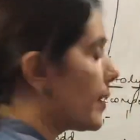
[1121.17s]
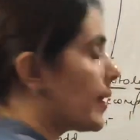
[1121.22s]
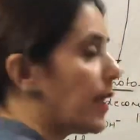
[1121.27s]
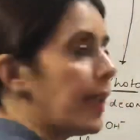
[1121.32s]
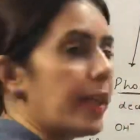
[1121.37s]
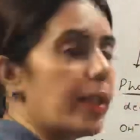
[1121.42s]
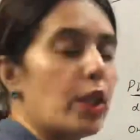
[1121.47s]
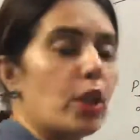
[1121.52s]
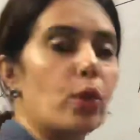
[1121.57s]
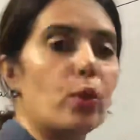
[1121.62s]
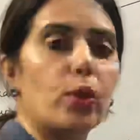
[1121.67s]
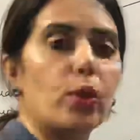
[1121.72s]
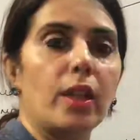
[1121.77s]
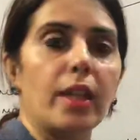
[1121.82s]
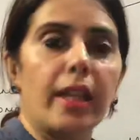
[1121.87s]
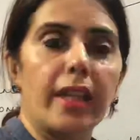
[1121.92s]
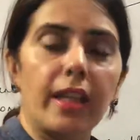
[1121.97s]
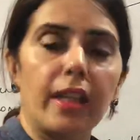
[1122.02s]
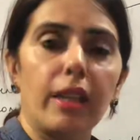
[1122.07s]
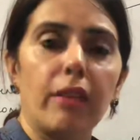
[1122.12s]
is connected to the
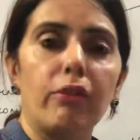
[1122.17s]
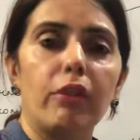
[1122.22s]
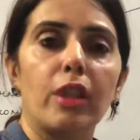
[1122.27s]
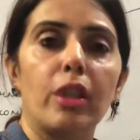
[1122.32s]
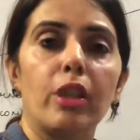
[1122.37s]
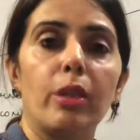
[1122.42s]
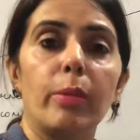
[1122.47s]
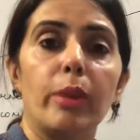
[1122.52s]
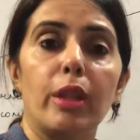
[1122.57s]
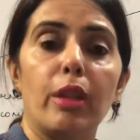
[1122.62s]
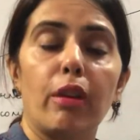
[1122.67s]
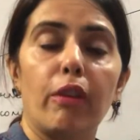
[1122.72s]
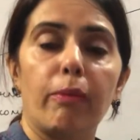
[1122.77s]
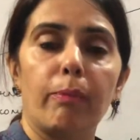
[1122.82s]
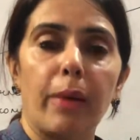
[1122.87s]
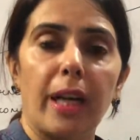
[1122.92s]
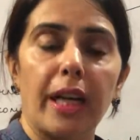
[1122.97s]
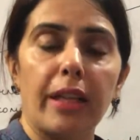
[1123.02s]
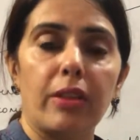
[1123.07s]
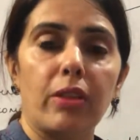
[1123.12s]
negative terminal
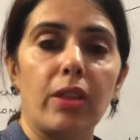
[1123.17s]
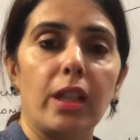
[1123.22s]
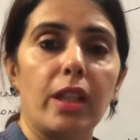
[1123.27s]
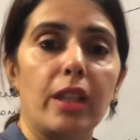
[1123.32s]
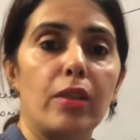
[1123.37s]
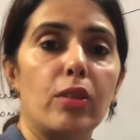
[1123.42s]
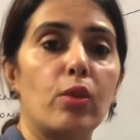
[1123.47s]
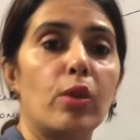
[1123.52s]
of battery,